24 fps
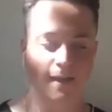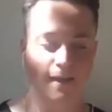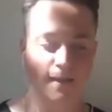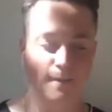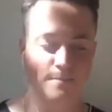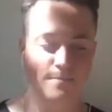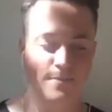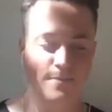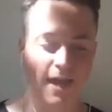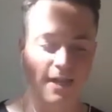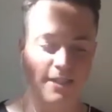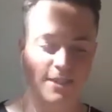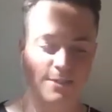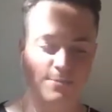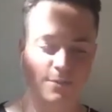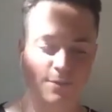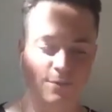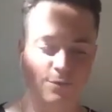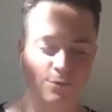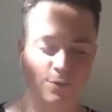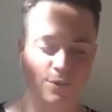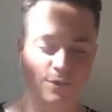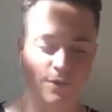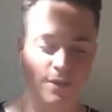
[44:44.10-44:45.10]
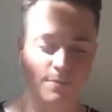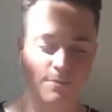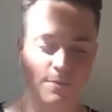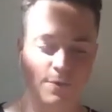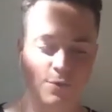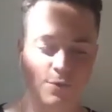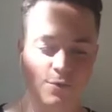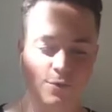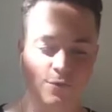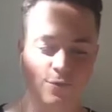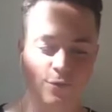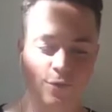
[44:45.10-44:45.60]
That's been really
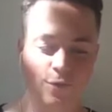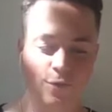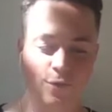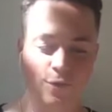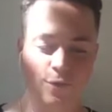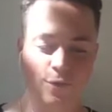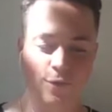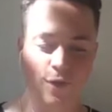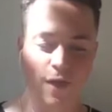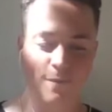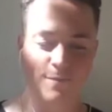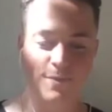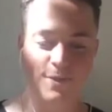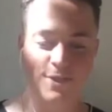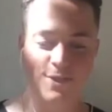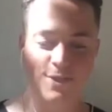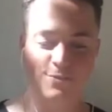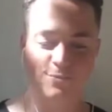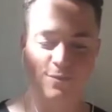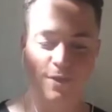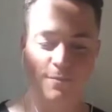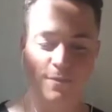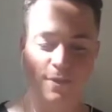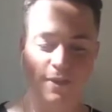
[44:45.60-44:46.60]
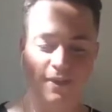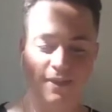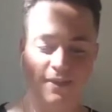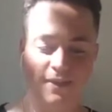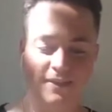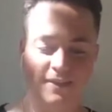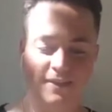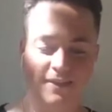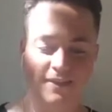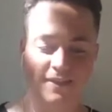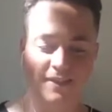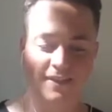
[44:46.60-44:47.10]
beautiful. I've been
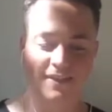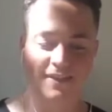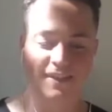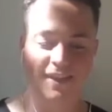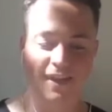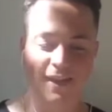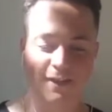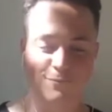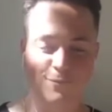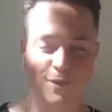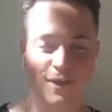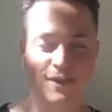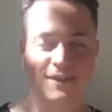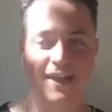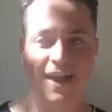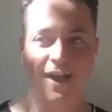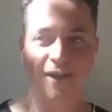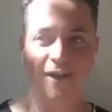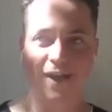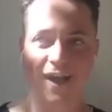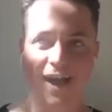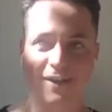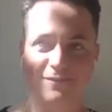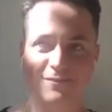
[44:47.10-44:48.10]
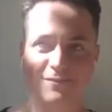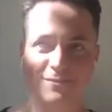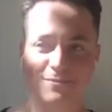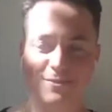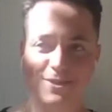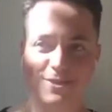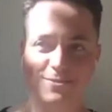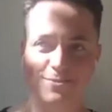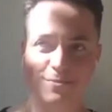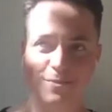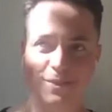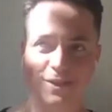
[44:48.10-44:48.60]
swimming. Right now I haven't been
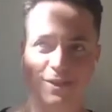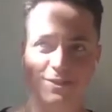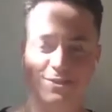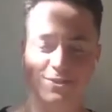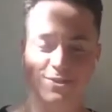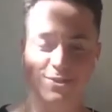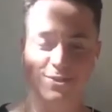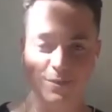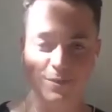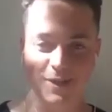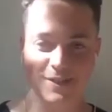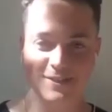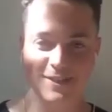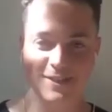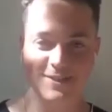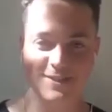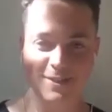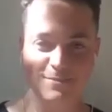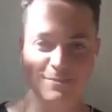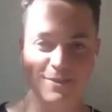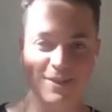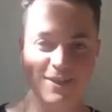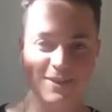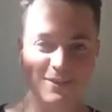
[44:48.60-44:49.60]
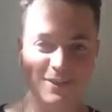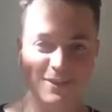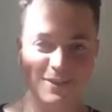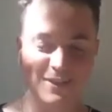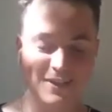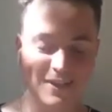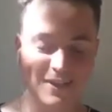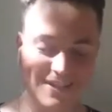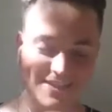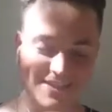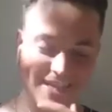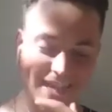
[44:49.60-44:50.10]
swimming in 2 weeks because I'm healing
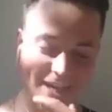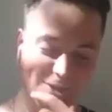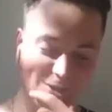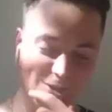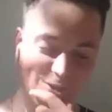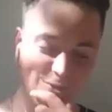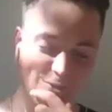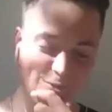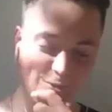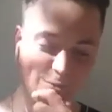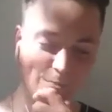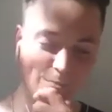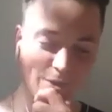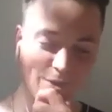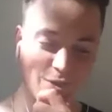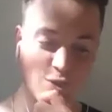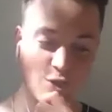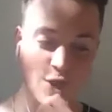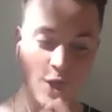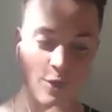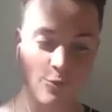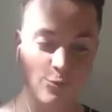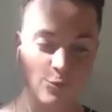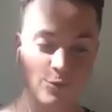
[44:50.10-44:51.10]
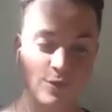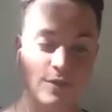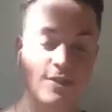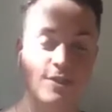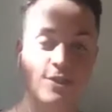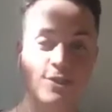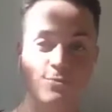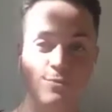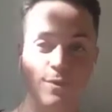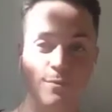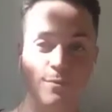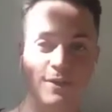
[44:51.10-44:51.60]
a tattoo, but generally
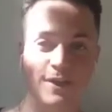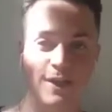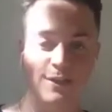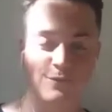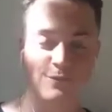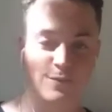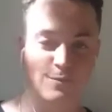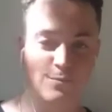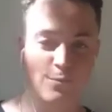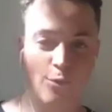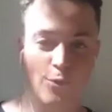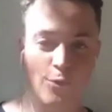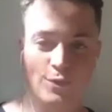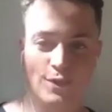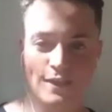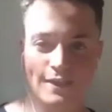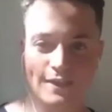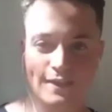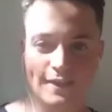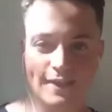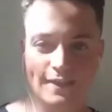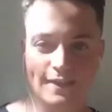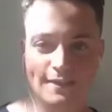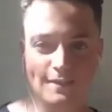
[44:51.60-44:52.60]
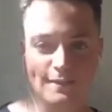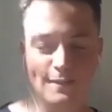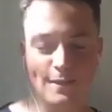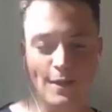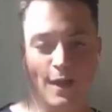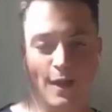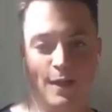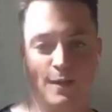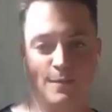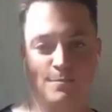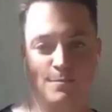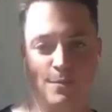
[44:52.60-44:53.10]
swimming every morning in
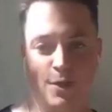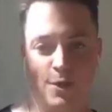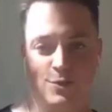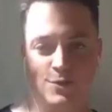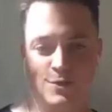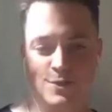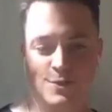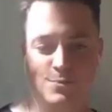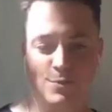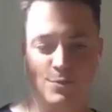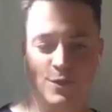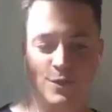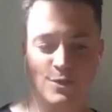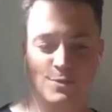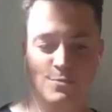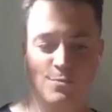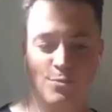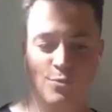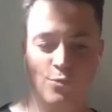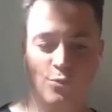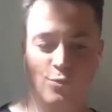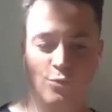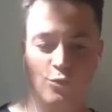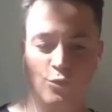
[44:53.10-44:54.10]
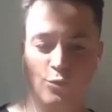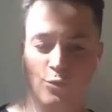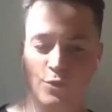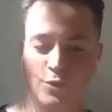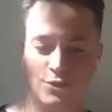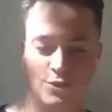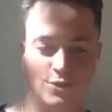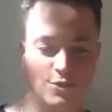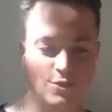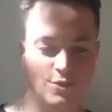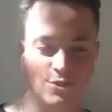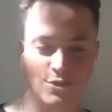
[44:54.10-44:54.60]
Barton Springs Pool, which
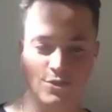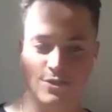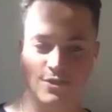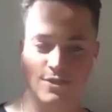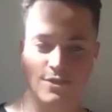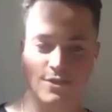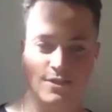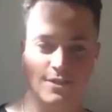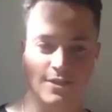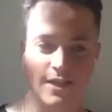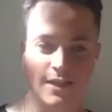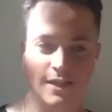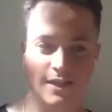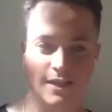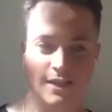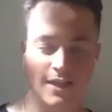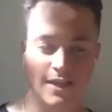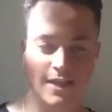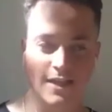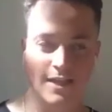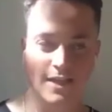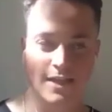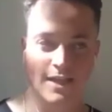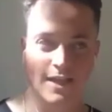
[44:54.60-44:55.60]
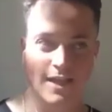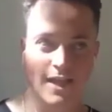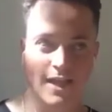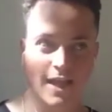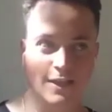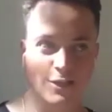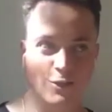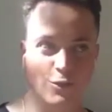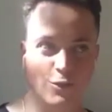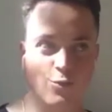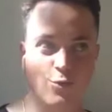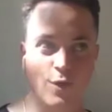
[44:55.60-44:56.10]
is just this like
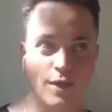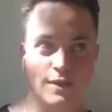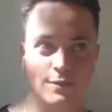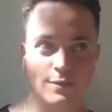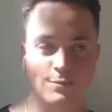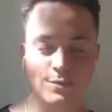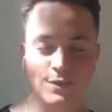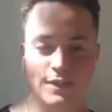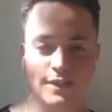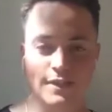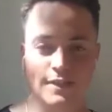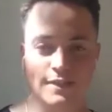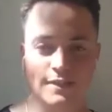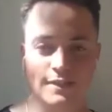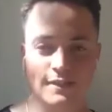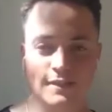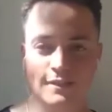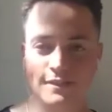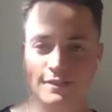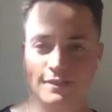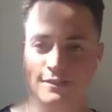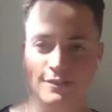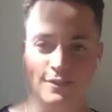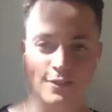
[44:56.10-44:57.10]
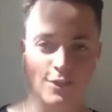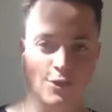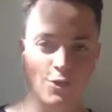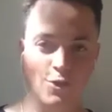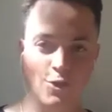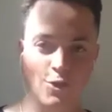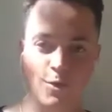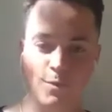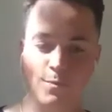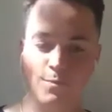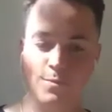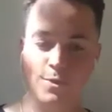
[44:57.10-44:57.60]
incredibly
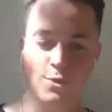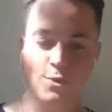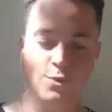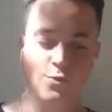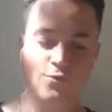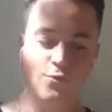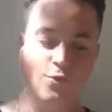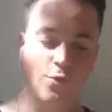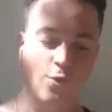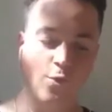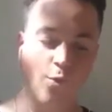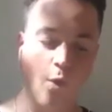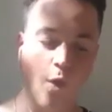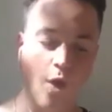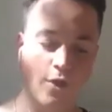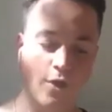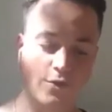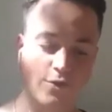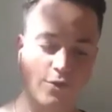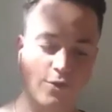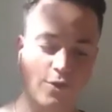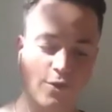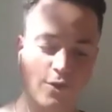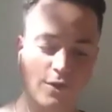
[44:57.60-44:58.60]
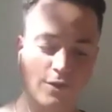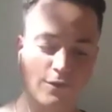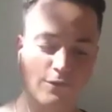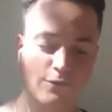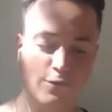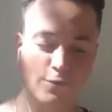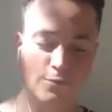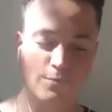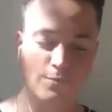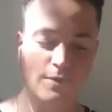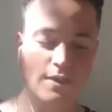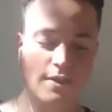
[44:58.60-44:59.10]
clear, beautiful water. And
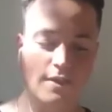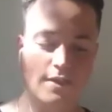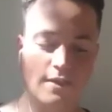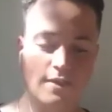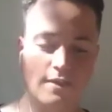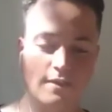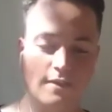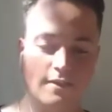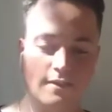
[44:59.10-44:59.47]
for me,